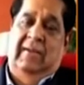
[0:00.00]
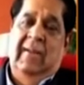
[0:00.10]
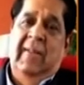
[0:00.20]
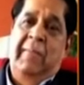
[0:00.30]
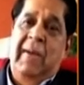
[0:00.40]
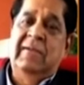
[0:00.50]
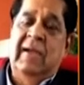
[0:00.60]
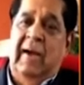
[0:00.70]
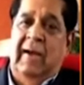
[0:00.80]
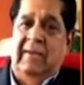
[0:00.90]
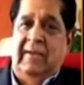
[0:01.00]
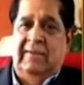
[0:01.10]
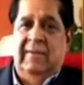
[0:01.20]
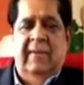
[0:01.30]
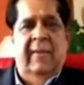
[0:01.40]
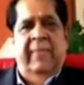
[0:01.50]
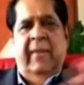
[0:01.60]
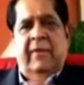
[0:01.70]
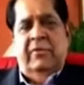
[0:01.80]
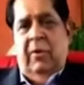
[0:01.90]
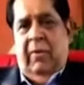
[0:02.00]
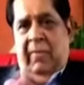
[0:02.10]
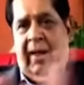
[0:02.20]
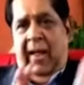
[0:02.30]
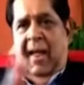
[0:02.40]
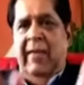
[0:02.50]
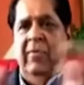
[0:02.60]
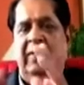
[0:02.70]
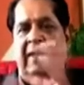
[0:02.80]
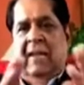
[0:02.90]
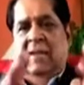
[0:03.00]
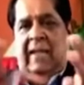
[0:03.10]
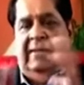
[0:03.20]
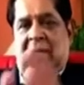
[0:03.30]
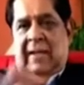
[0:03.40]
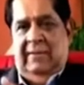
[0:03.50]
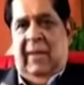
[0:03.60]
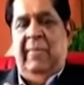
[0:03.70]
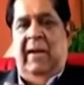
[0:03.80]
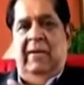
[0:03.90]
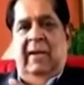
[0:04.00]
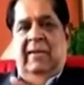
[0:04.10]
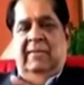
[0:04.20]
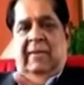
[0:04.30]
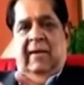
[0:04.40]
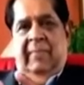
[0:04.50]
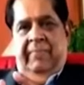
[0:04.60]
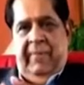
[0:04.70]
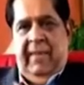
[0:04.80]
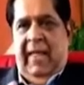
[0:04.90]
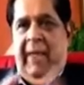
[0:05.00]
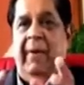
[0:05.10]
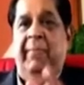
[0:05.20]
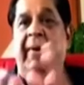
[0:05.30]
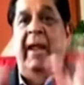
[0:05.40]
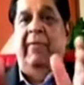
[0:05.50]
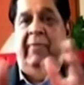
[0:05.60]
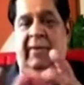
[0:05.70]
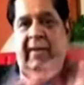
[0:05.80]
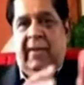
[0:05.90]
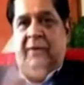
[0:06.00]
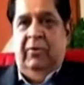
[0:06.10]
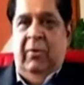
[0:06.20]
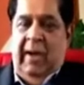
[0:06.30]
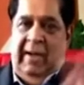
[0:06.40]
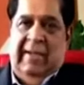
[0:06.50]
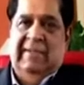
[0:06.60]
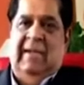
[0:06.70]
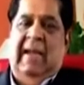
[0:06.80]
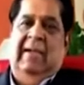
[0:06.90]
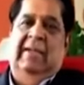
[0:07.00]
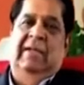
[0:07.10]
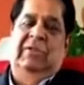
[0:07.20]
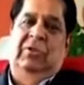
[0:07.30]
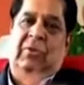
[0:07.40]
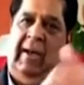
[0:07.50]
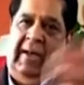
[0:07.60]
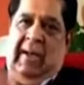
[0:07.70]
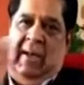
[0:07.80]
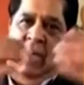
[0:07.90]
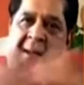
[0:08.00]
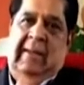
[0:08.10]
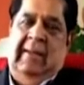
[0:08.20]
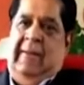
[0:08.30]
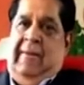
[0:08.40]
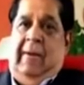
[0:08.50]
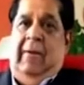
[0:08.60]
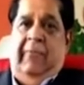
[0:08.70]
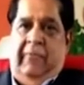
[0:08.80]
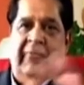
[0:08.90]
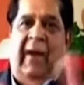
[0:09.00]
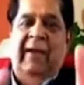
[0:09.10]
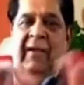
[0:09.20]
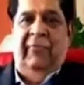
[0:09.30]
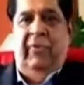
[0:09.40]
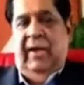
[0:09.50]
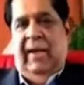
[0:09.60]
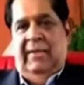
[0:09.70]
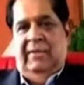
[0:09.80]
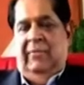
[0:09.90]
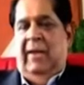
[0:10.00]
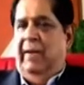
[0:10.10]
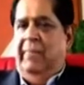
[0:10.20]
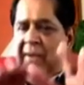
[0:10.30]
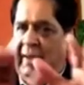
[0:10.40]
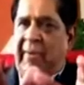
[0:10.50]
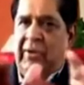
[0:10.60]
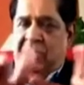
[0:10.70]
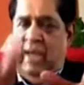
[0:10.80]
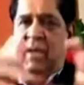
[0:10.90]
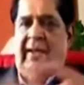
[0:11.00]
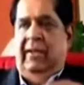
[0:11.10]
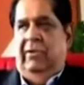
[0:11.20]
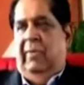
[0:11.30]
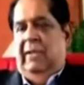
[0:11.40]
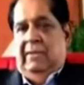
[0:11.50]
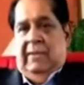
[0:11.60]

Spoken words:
mid-single digits. So I would think that some countries have been brave to disconnect these two and then find their footing, as it were. Coming to China that you mentioned,